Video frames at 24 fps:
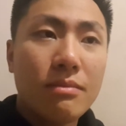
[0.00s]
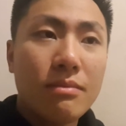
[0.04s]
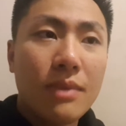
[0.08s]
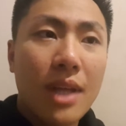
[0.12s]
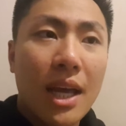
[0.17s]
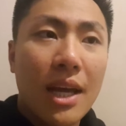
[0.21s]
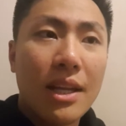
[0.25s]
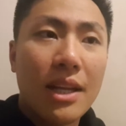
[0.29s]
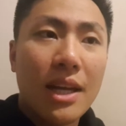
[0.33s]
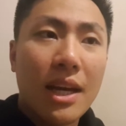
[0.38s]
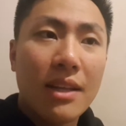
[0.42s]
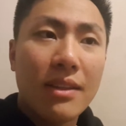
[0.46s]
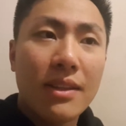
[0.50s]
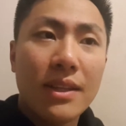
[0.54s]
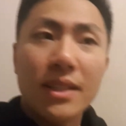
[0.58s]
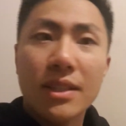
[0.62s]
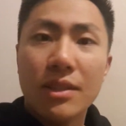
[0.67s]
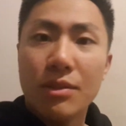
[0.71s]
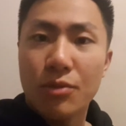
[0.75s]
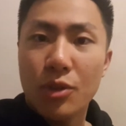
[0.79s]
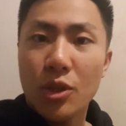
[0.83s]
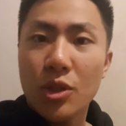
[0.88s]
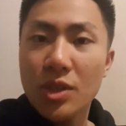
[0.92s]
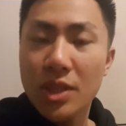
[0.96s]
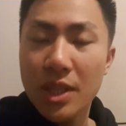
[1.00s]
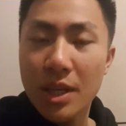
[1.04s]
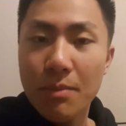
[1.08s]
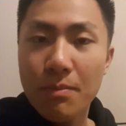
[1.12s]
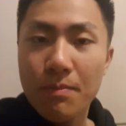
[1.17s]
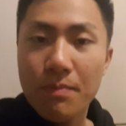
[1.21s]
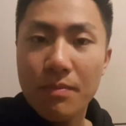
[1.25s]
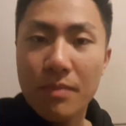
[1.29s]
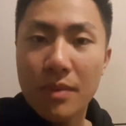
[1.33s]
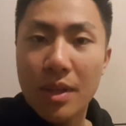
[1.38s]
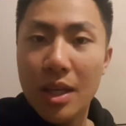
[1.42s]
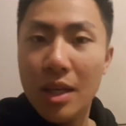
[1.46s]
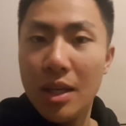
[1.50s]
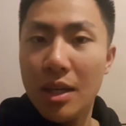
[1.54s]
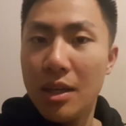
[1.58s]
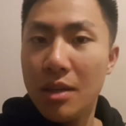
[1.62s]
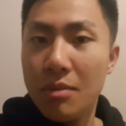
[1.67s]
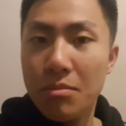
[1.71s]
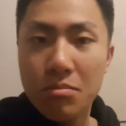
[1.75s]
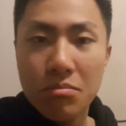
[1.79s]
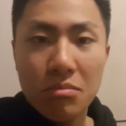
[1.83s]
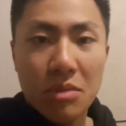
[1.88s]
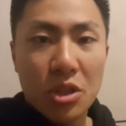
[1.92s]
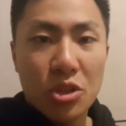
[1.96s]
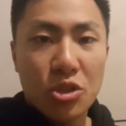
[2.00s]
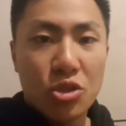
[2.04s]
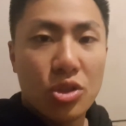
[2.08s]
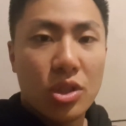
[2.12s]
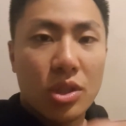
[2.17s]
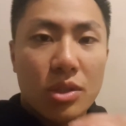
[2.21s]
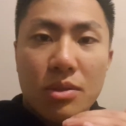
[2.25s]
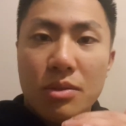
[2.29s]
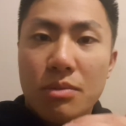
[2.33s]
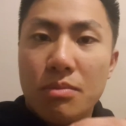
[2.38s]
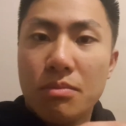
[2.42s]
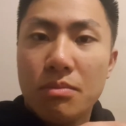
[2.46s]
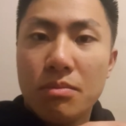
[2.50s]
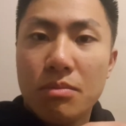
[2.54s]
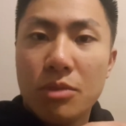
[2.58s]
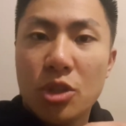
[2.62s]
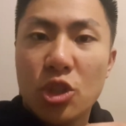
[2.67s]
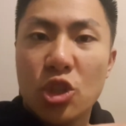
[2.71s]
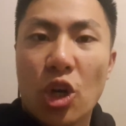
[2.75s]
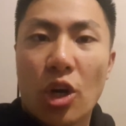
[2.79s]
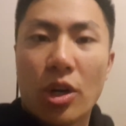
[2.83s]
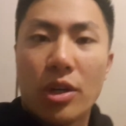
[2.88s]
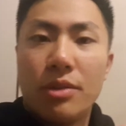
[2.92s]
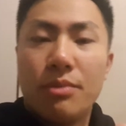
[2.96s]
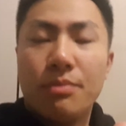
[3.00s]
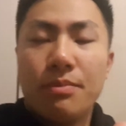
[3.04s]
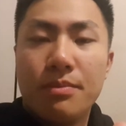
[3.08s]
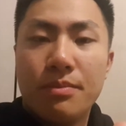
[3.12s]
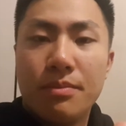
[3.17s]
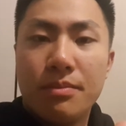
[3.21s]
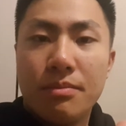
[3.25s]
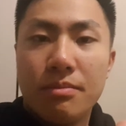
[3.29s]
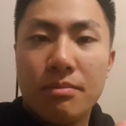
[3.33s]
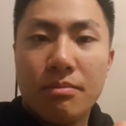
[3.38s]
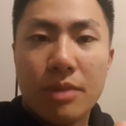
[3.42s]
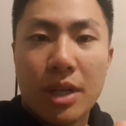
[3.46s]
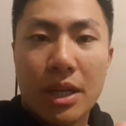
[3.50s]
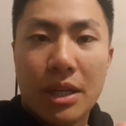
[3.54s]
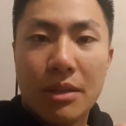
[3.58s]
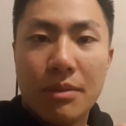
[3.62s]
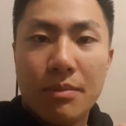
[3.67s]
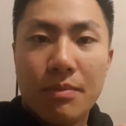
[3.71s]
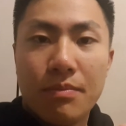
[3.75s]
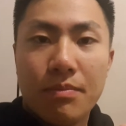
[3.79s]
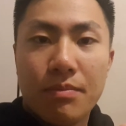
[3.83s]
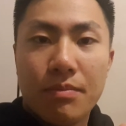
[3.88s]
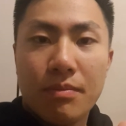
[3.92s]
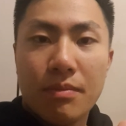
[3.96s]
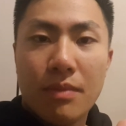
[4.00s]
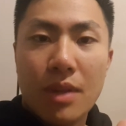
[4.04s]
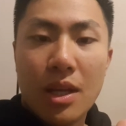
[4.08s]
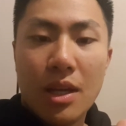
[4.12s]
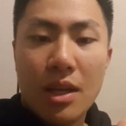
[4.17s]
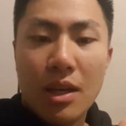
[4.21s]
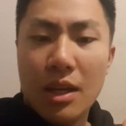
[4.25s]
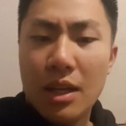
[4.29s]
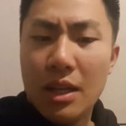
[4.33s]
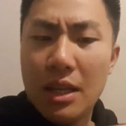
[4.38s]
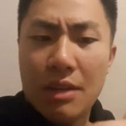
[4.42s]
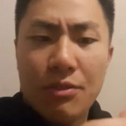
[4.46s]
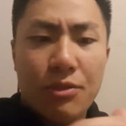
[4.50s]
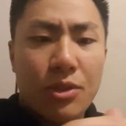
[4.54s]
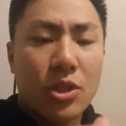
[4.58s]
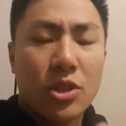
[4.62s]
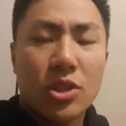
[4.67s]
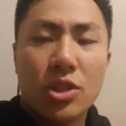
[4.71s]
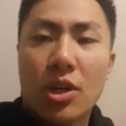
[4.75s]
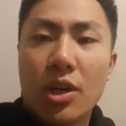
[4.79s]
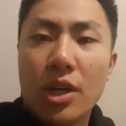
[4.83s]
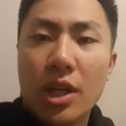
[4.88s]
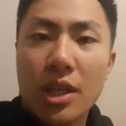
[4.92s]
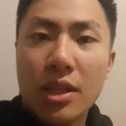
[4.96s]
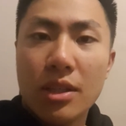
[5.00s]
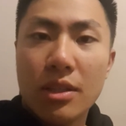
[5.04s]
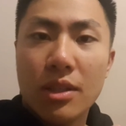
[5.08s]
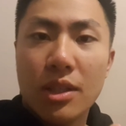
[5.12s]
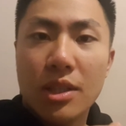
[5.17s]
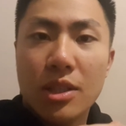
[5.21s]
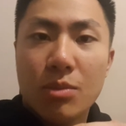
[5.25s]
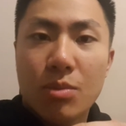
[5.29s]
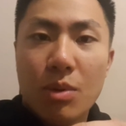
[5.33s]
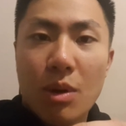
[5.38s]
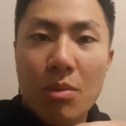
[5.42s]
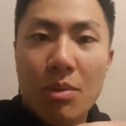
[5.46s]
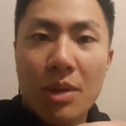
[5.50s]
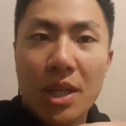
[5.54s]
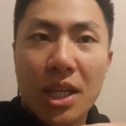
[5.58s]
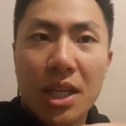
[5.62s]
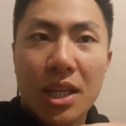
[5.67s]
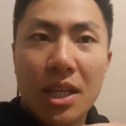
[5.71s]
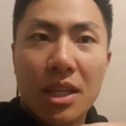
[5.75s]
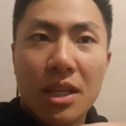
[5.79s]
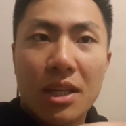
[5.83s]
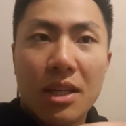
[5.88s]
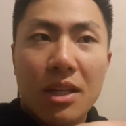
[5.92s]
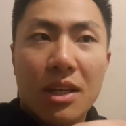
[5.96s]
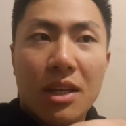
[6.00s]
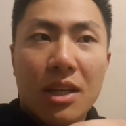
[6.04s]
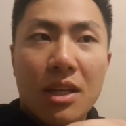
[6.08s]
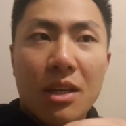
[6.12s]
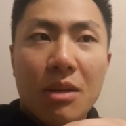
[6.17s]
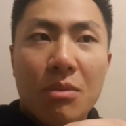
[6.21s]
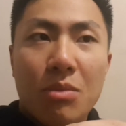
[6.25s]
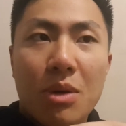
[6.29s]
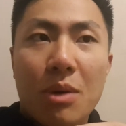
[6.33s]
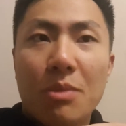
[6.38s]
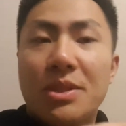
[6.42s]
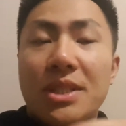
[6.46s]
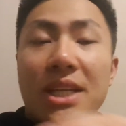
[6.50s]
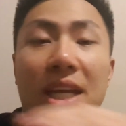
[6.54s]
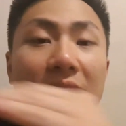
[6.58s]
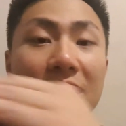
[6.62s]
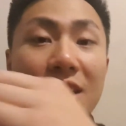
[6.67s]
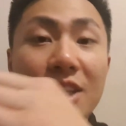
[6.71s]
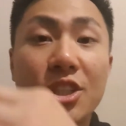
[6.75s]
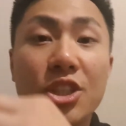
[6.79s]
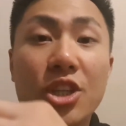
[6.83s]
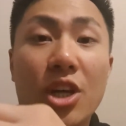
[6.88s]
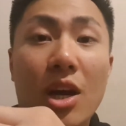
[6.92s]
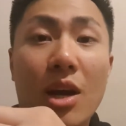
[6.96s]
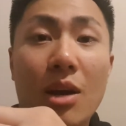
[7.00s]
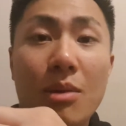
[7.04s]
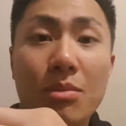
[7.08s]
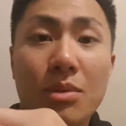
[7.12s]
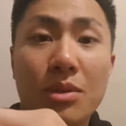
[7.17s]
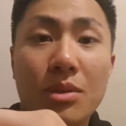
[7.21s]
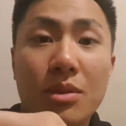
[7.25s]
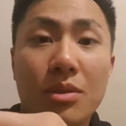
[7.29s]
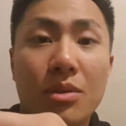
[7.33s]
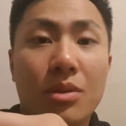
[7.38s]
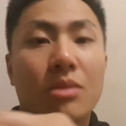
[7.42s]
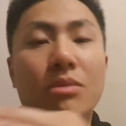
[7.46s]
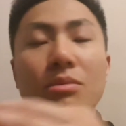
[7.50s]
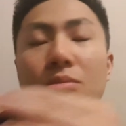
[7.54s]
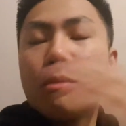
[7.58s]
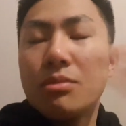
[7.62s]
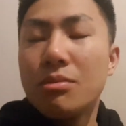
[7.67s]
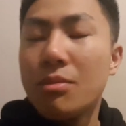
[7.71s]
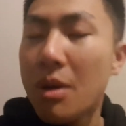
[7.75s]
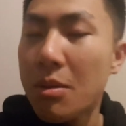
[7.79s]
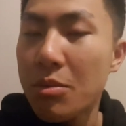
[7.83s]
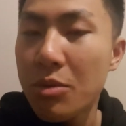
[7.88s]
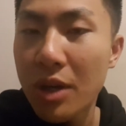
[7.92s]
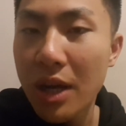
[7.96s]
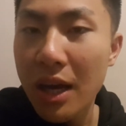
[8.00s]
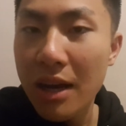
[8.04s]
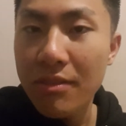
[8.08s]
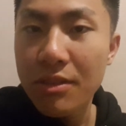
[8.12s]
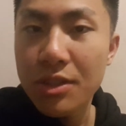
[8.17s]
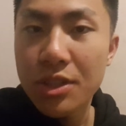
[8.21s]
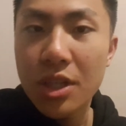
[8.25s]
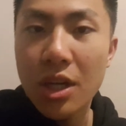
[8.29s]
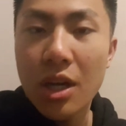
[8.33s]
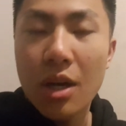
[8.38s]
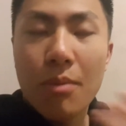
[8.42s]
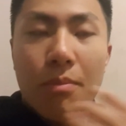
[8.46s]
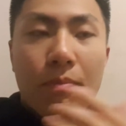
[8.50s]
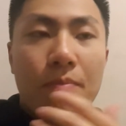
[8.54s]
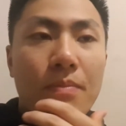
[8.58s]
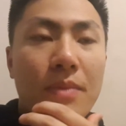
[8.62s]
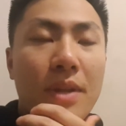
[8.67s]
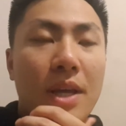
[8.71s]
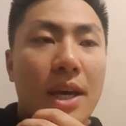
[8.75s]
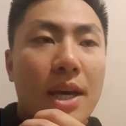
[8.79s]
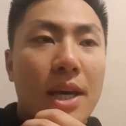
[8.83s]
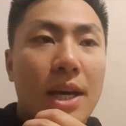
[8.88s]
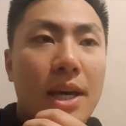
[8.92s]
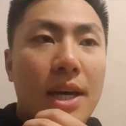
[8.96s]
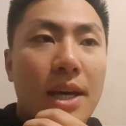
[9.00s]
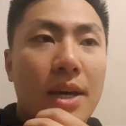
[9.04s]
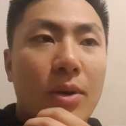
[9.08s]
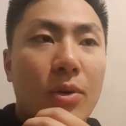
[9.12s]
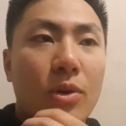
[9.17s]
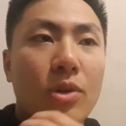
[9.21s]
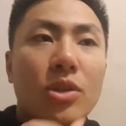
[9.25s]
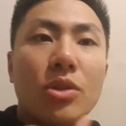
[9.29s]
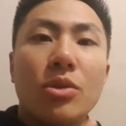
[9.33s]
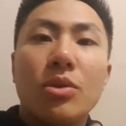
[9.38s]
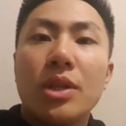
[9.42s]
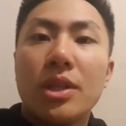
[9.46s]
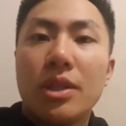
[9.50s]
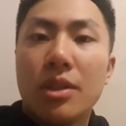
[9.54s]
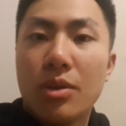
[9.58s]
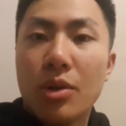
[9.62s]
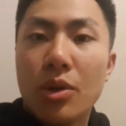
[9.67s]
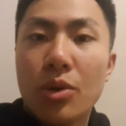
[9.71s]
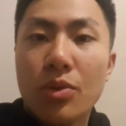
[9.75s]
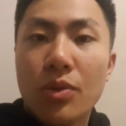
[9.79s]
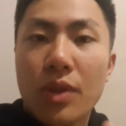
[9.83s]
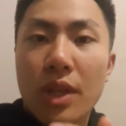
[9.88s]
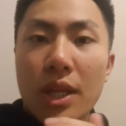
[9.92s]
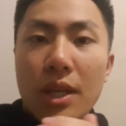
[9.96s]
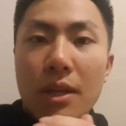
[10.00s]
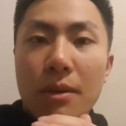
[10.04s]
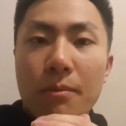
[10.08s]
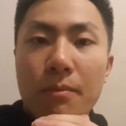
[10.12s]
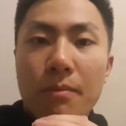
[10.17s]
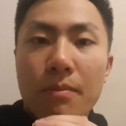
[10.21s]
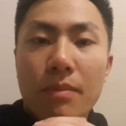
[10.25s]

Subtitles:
And I think the first step is just start, right? And after starting, it's probably perhaps getting a job, or maybe have a job, or doing your own thing,